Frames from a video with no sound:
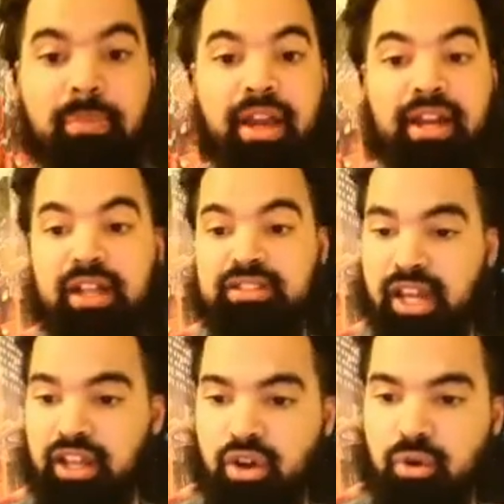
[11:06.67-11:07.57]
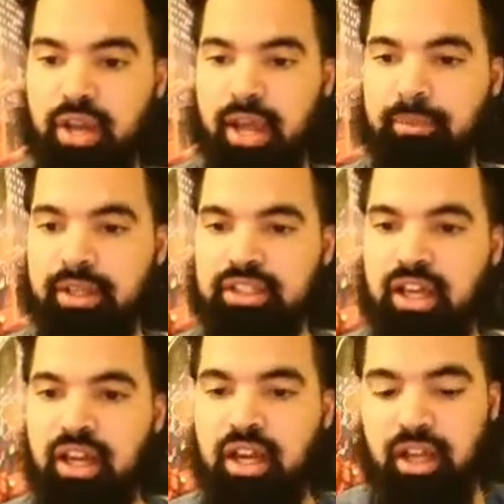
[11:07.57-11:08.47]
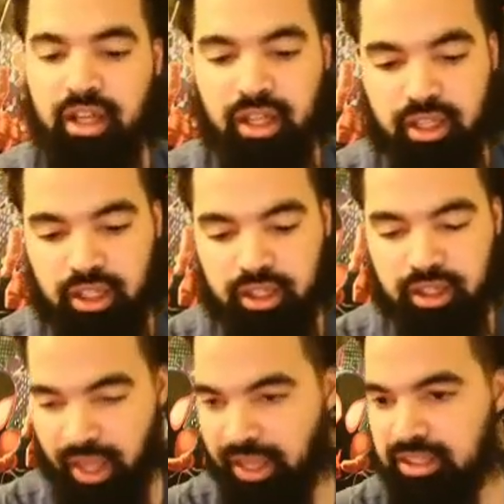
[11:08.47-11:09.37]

and I take no damage. His